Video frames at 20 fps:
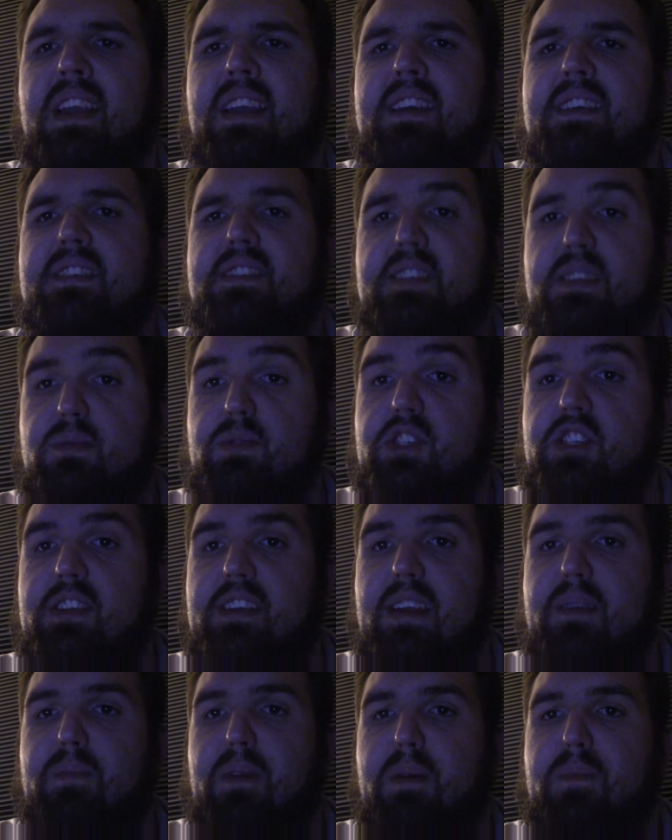see what you
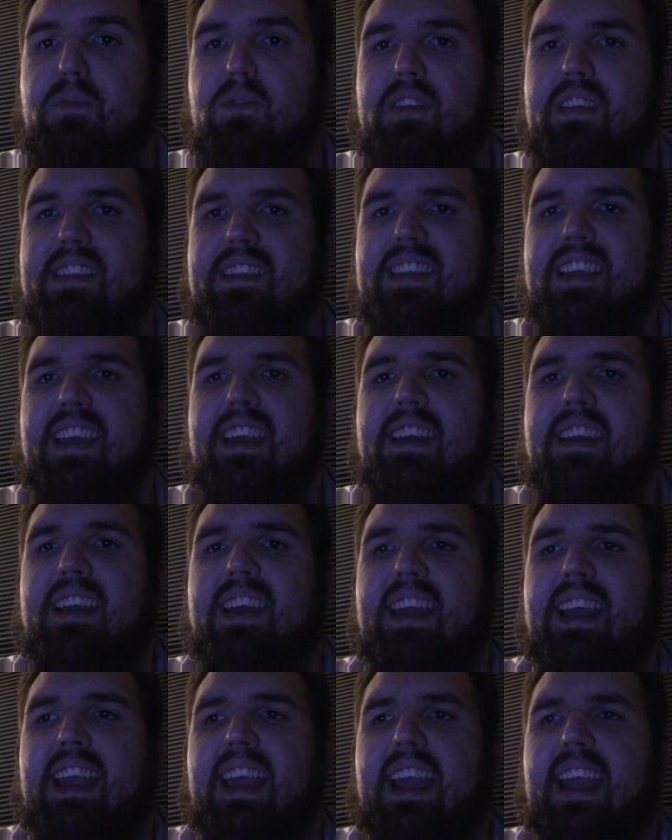come up with,
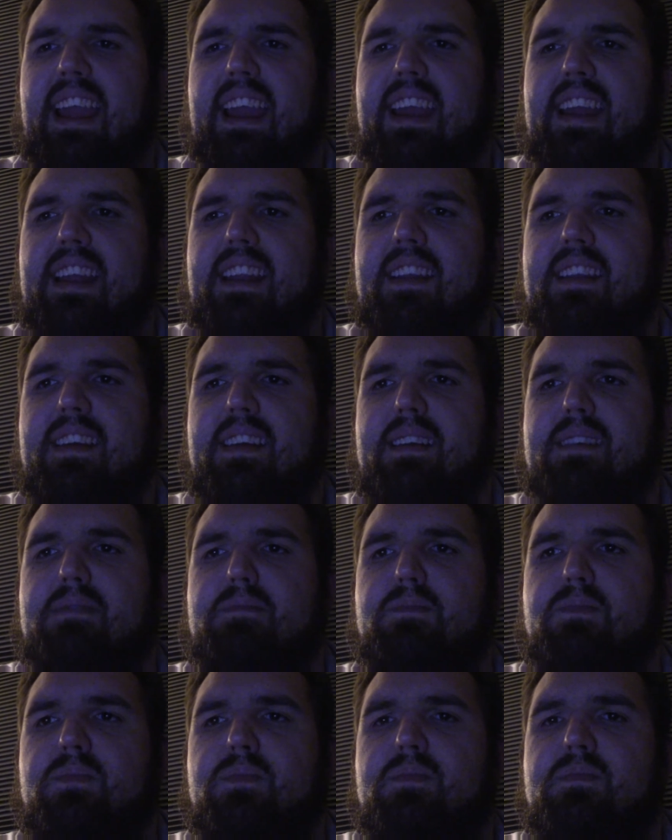and
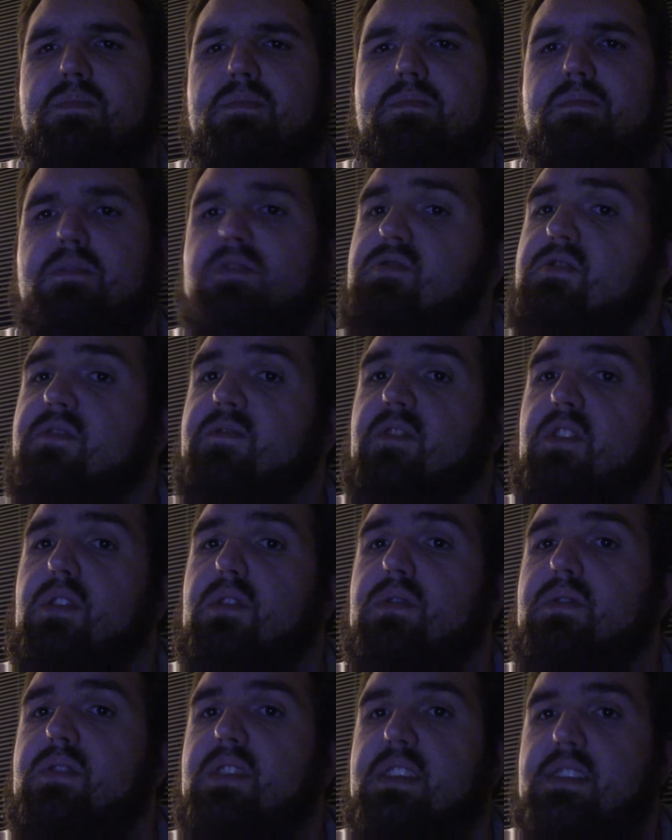most of all,
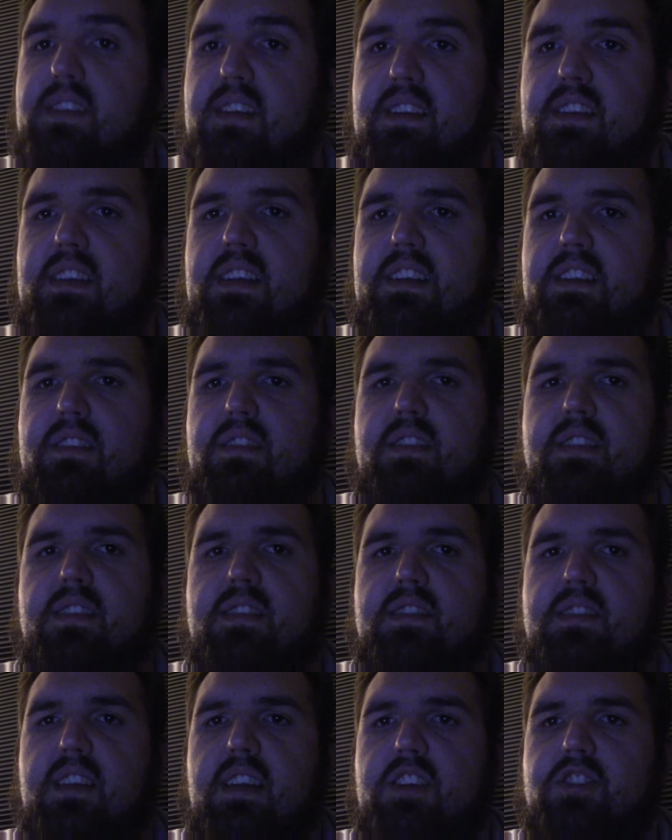let's continue the
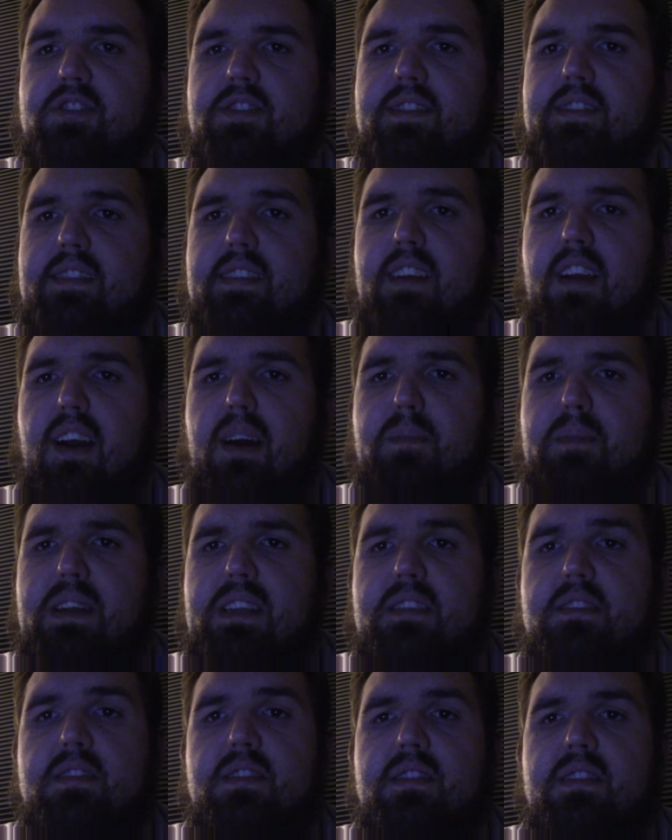discussion in the
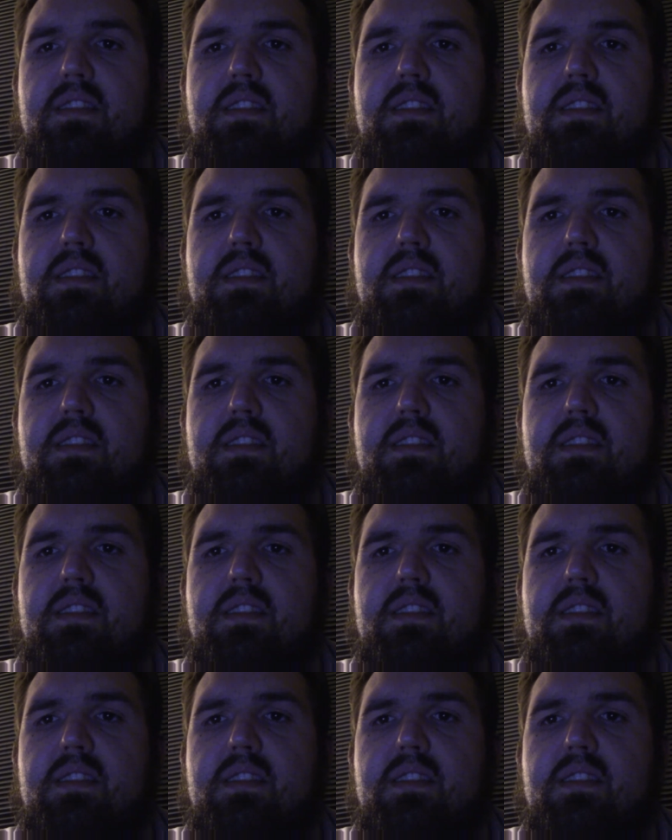comments,